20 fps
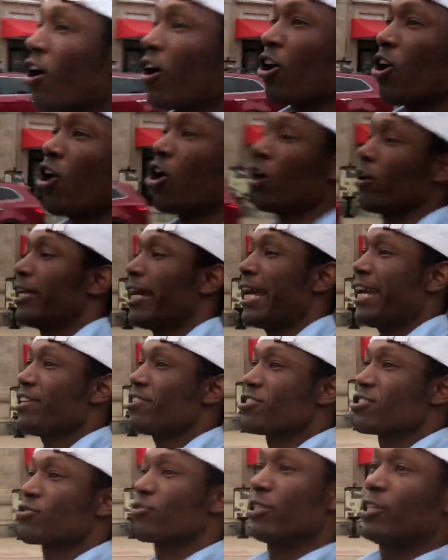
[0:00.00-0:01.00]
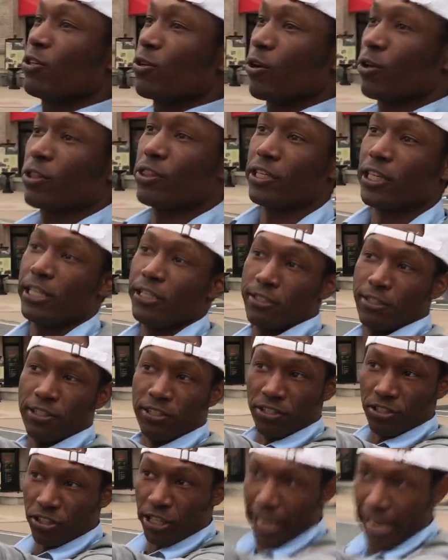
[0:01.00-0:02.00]
We are on 8th Street Northeast.
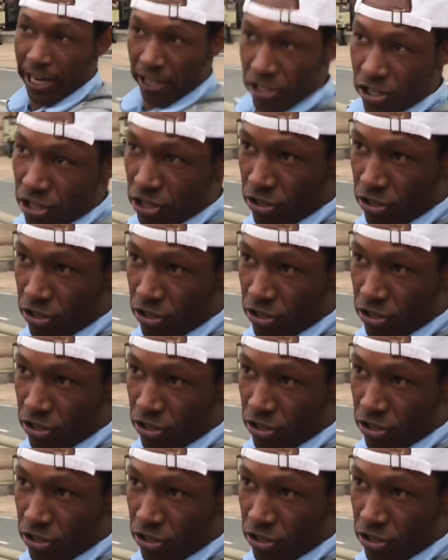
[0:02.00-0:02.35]
This is 8th